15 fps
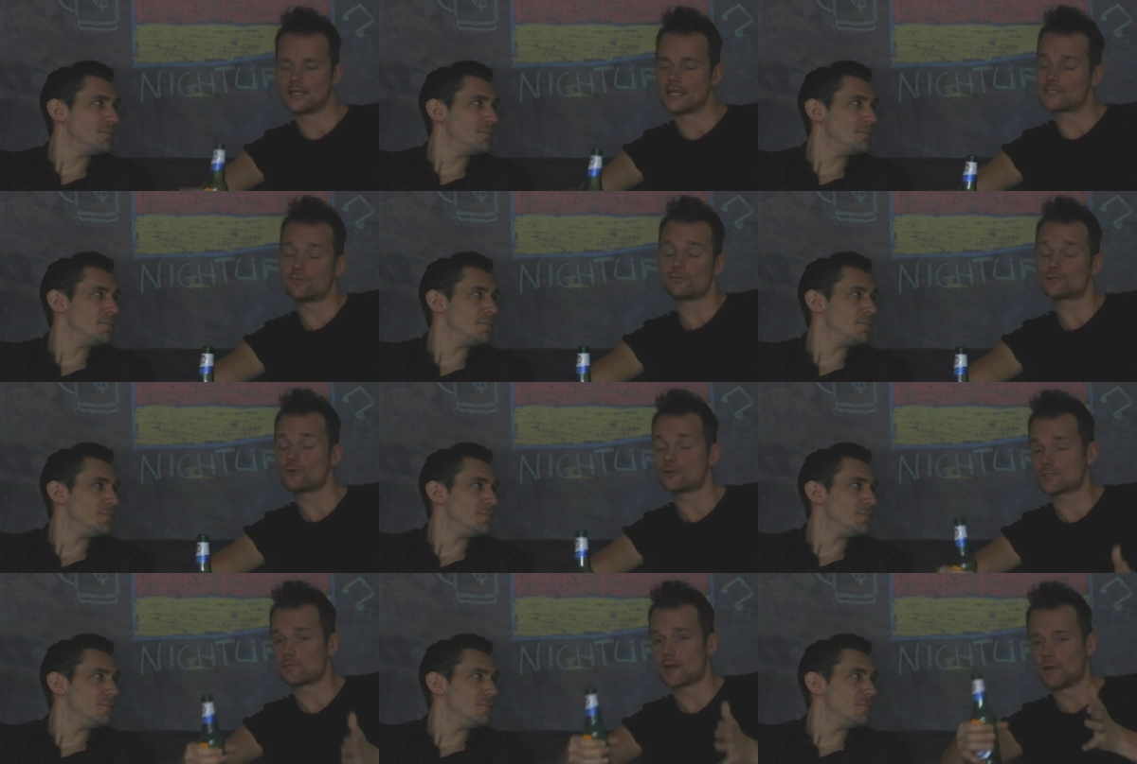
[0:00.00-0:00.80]
Speaker 1: it's difficult
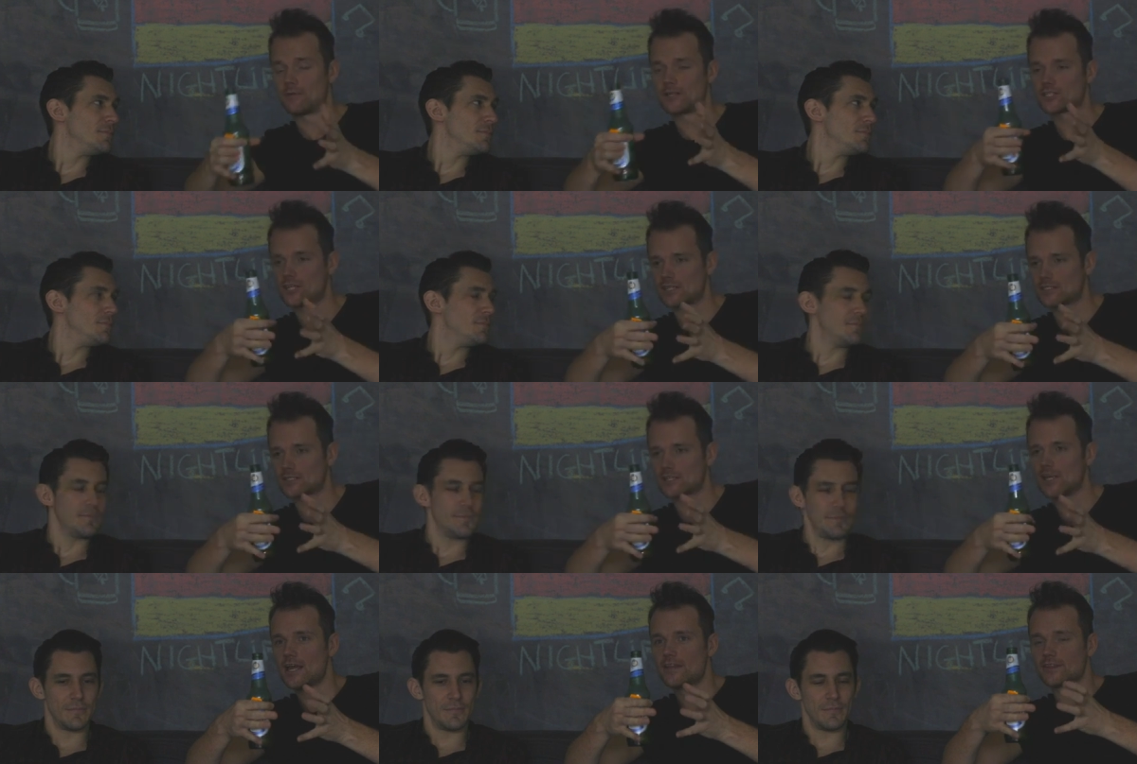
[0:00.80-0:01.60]
to explain. But it's
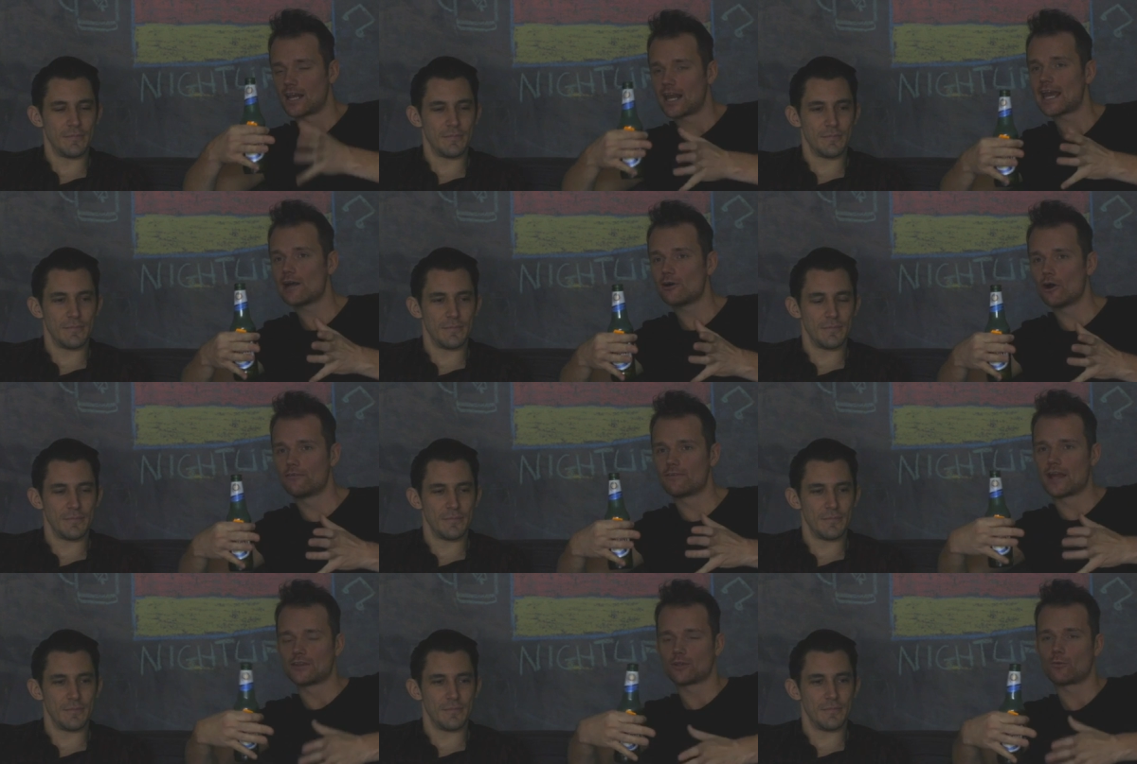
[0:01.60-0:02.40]
just the layout
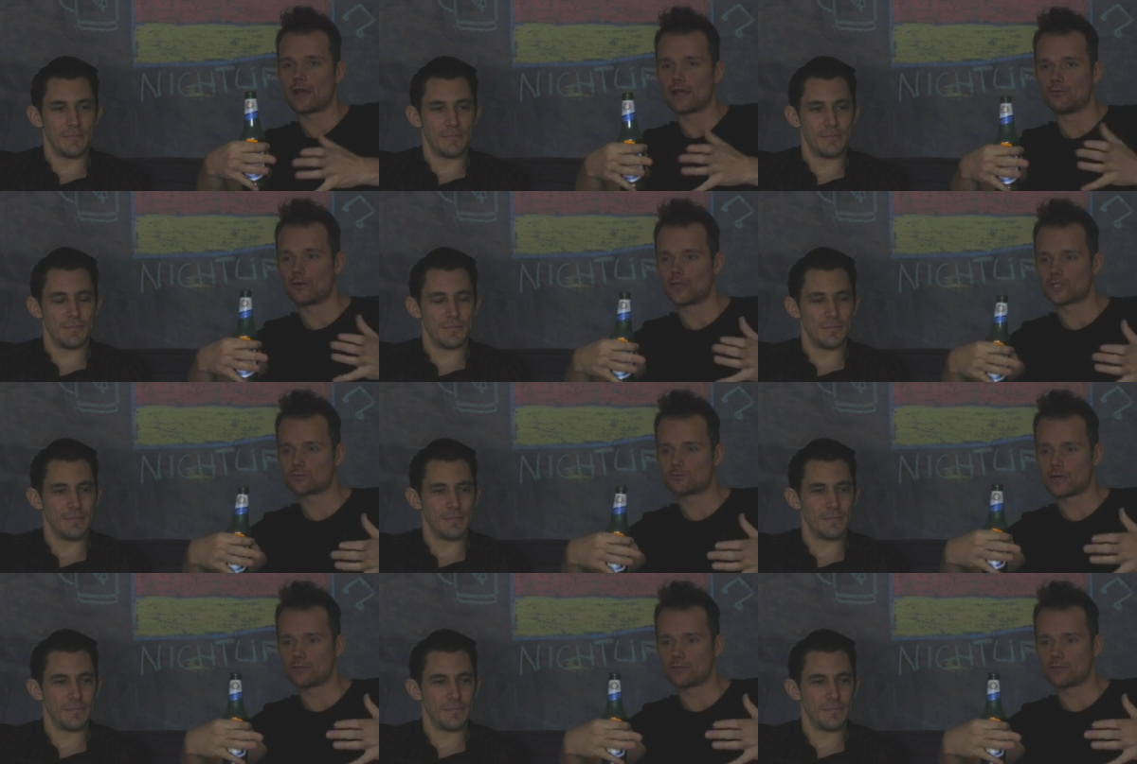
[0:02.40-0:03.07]
of it and the way in which